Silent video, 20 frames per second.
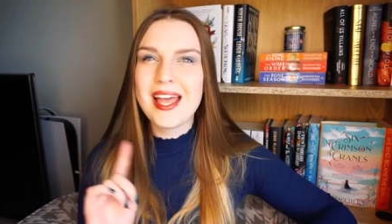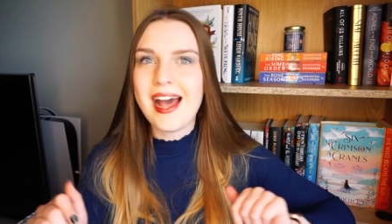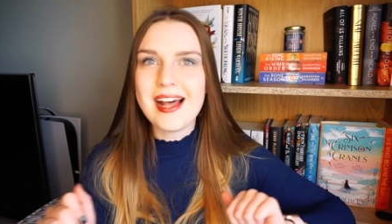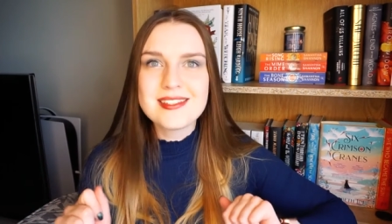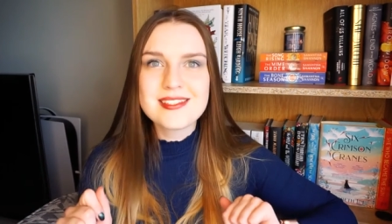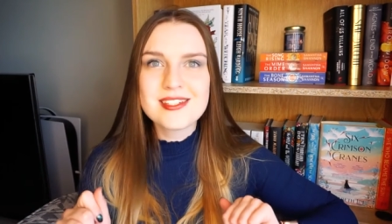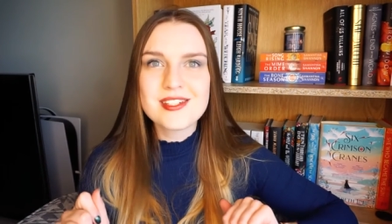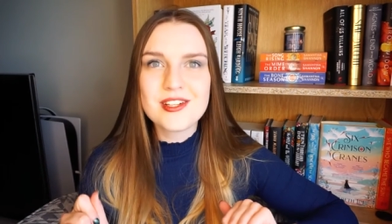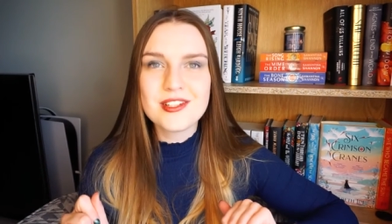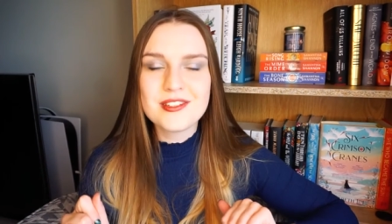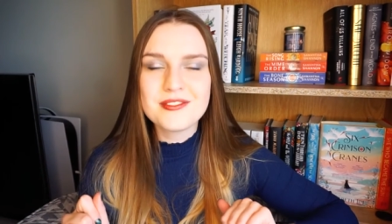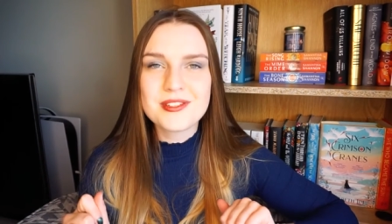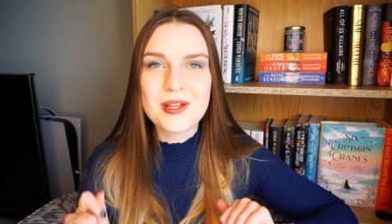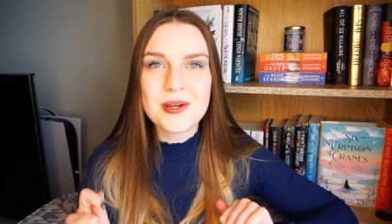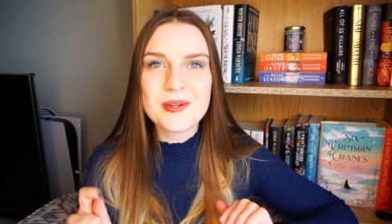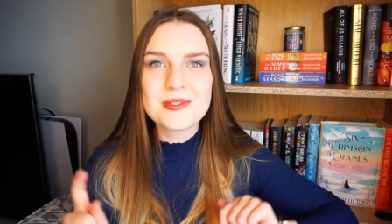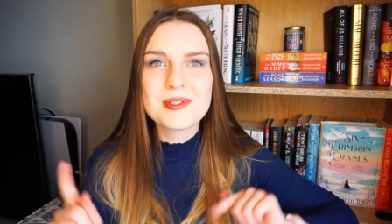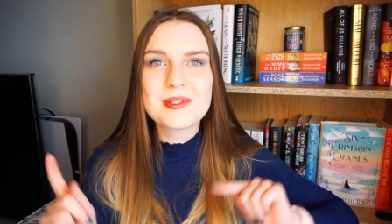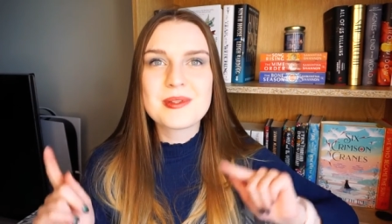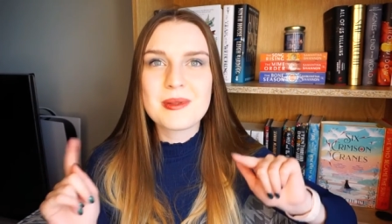Answer all of
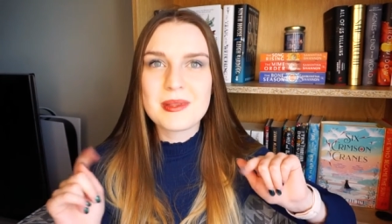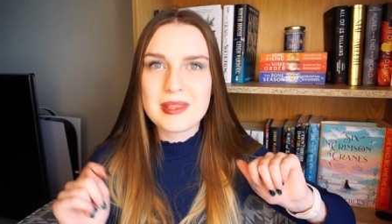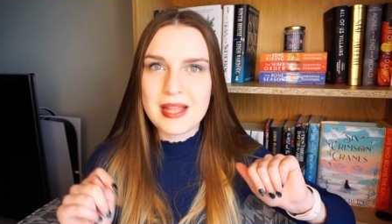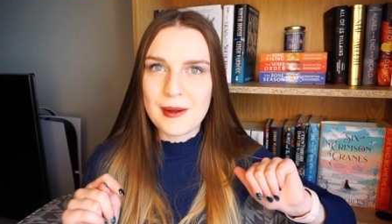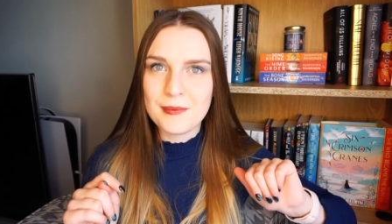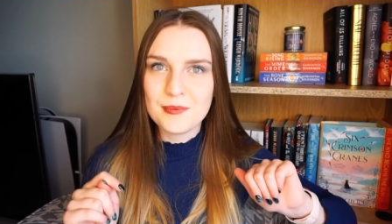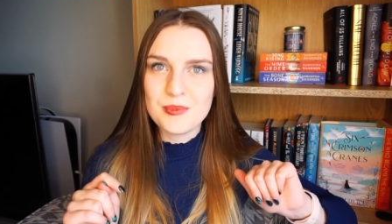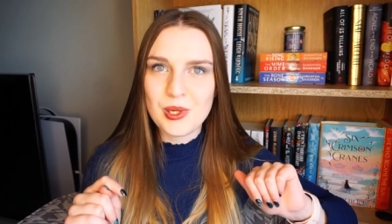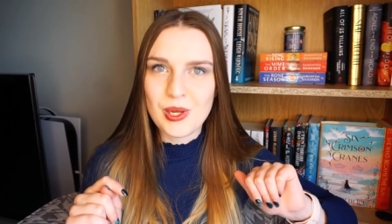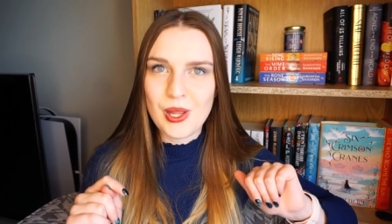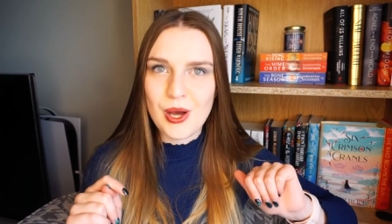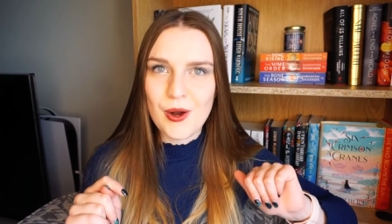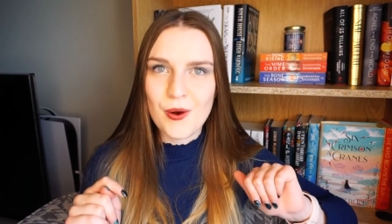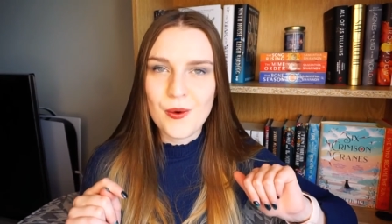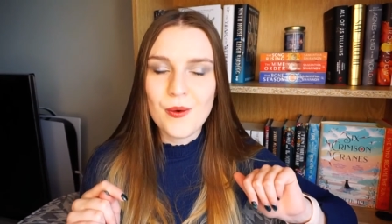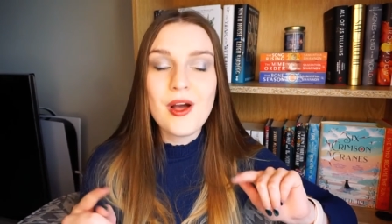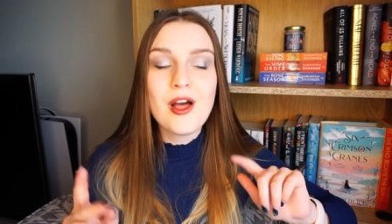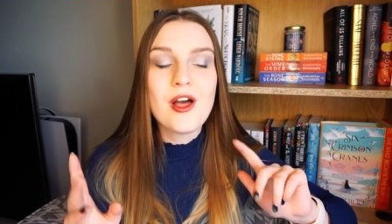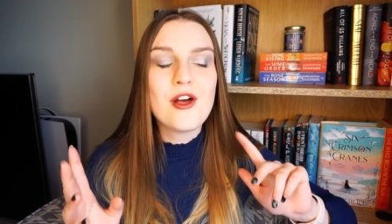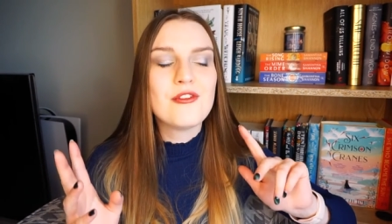those down
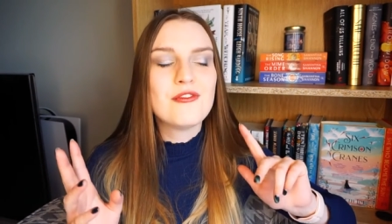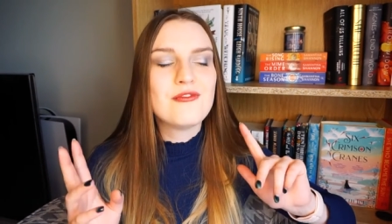below.